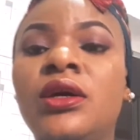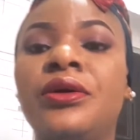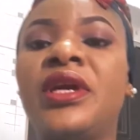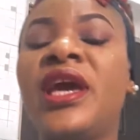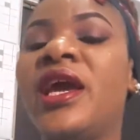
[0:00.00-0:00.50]

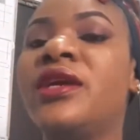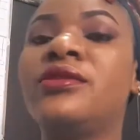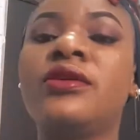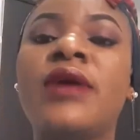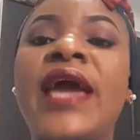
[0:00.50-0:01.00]
Okay,
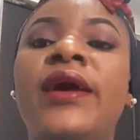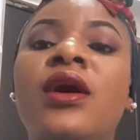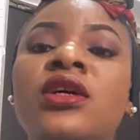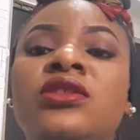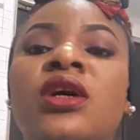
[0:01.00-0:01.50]
so I
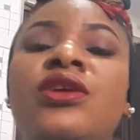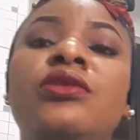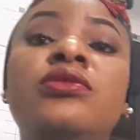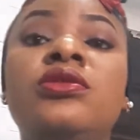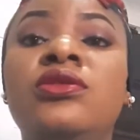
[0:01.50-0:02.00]
urge
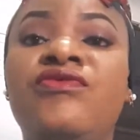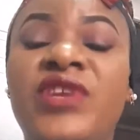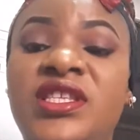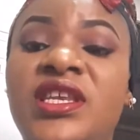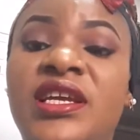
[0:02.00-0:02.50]
you to
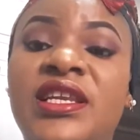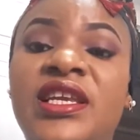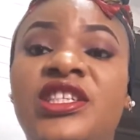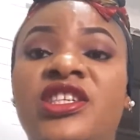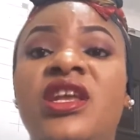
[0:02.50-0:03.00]
visit a
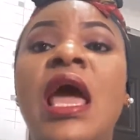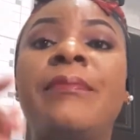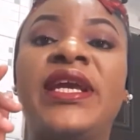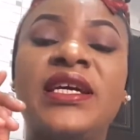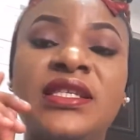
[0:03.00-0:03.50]
clinician
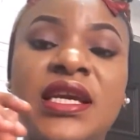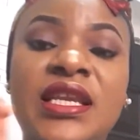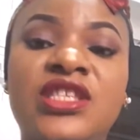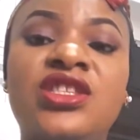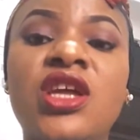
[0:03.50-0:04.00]
because
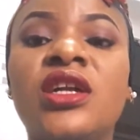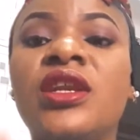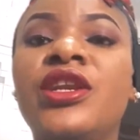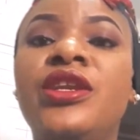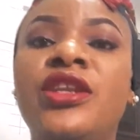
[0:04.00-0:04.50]
it is
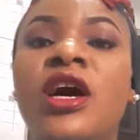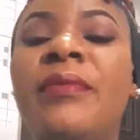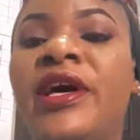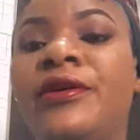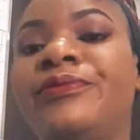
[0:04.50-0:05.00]
not
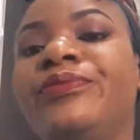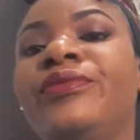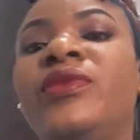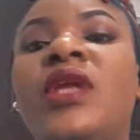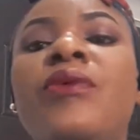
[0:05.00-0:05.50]
normal.
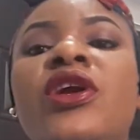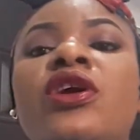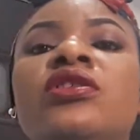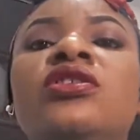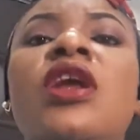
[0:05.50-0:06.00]
Then we
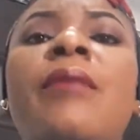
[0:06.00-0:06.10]
go to